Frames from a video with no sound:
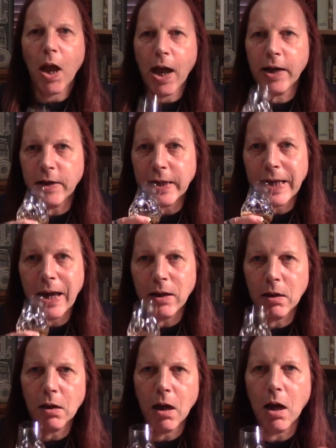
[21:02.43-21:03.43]
And
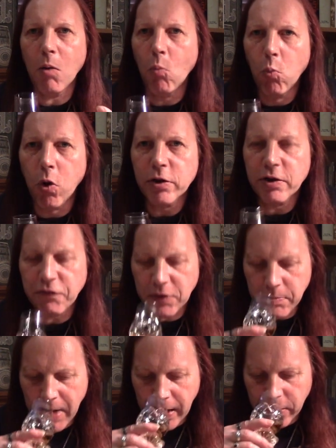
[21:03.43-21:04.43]
again,
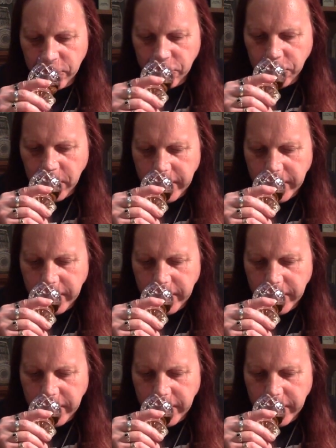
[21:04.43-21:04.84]
wonderfully balanced.